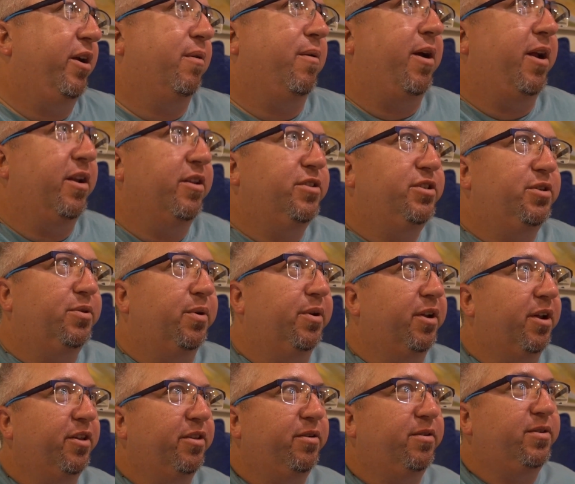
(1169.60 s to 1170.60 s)
ran into
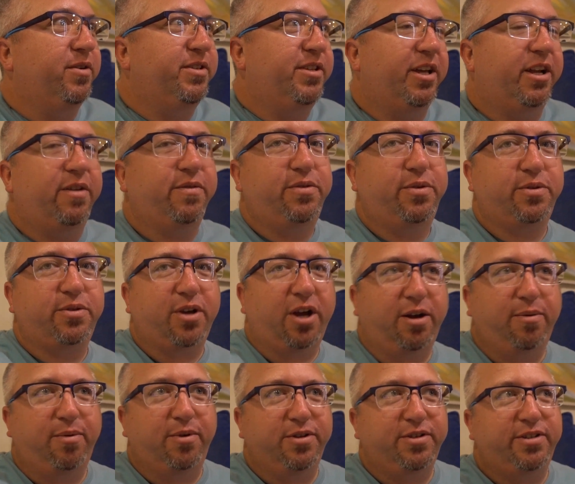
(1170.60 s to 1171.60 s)
another set of
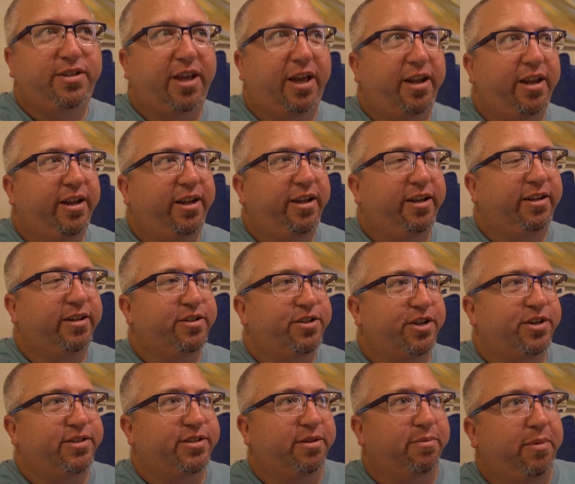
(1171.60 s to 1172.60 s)
subscribers. I didn't get the
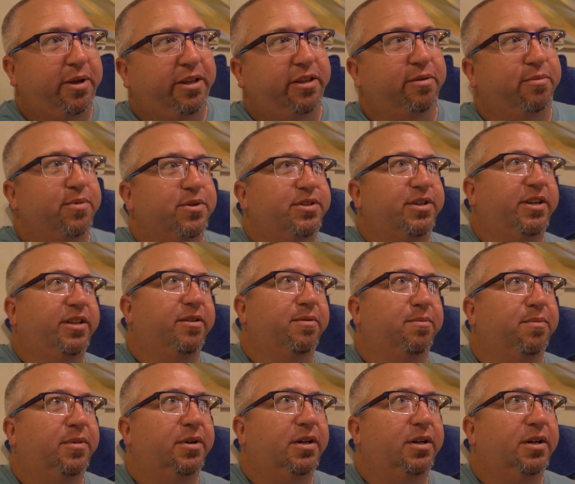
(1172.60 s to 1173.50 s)
chance to meet them or see them.